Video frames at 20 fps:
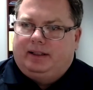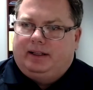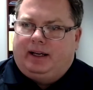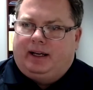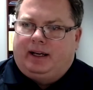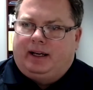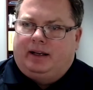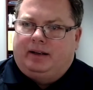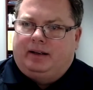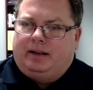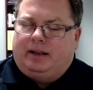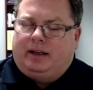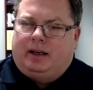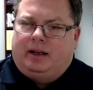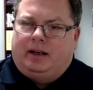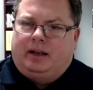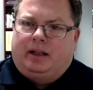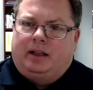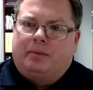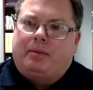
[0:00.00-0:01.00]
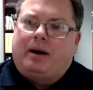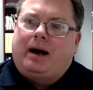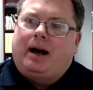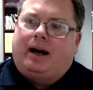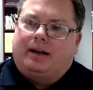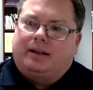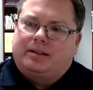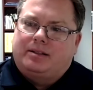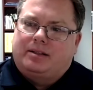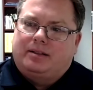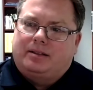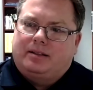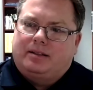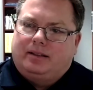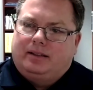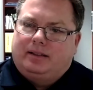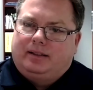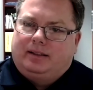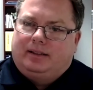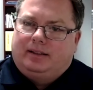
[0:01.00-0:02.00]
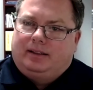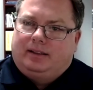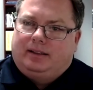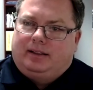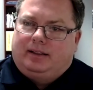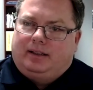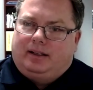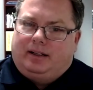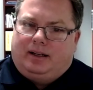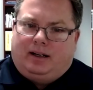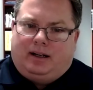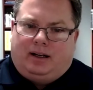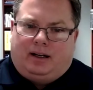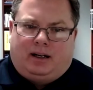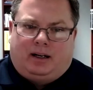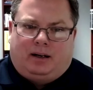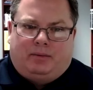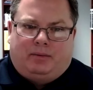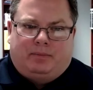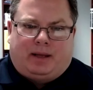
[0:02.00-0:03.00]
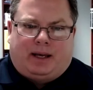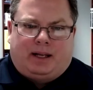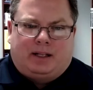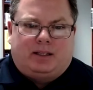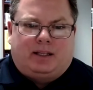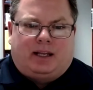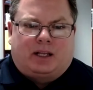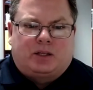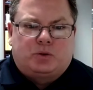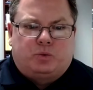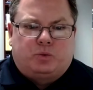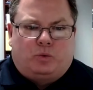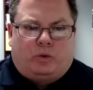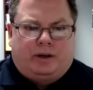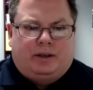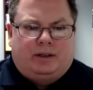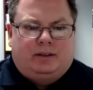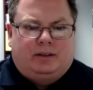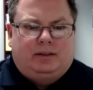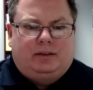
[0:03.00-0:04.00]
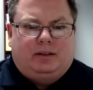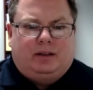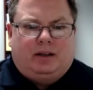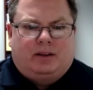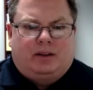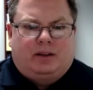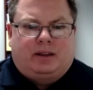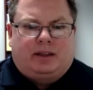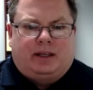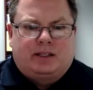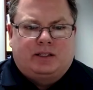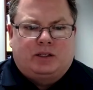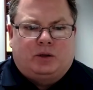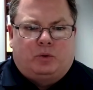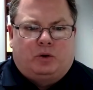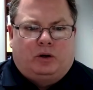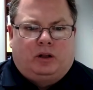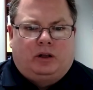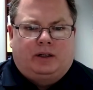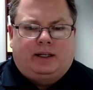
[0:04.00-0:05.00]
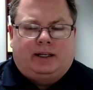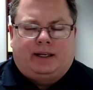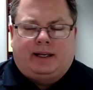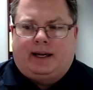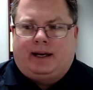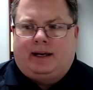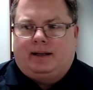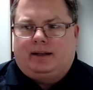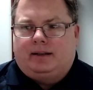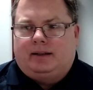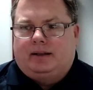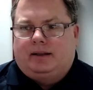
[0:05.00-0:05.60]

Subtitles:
and in the box. That's one of the things that we're looking at.